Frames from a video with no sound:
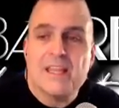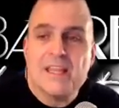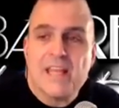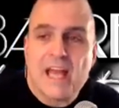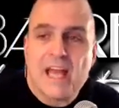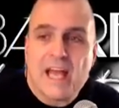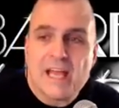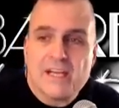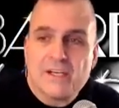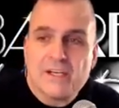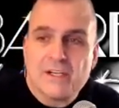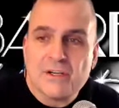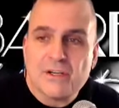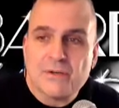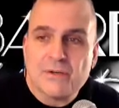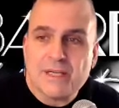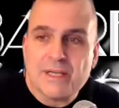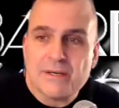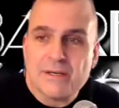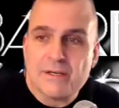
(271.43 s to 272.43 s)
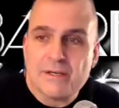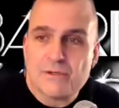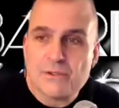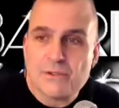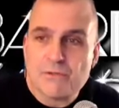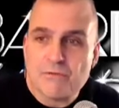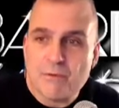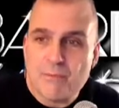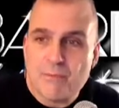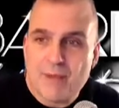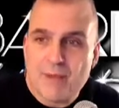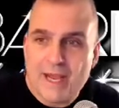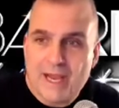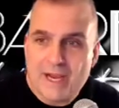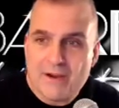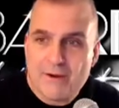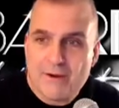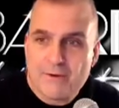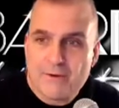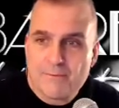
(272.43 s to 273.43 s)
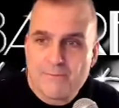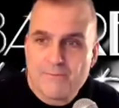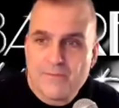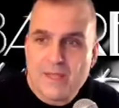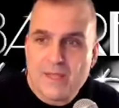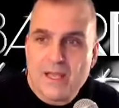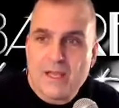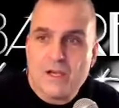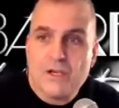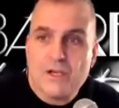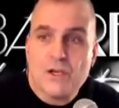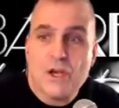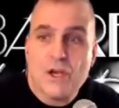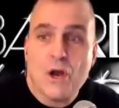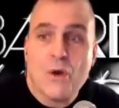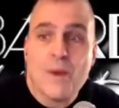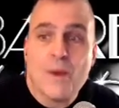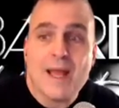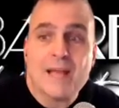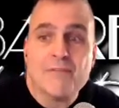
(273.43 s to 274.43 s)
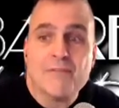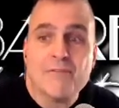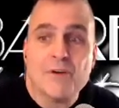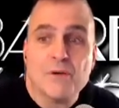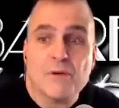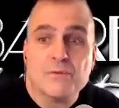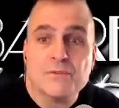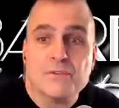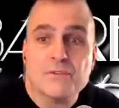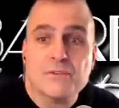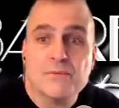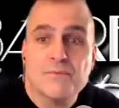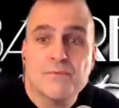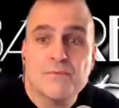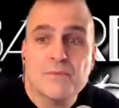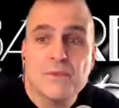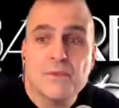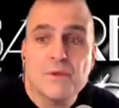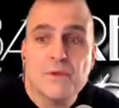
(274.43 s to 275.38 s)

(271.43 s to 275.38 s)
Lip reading: then you go down here to repair, no headphones.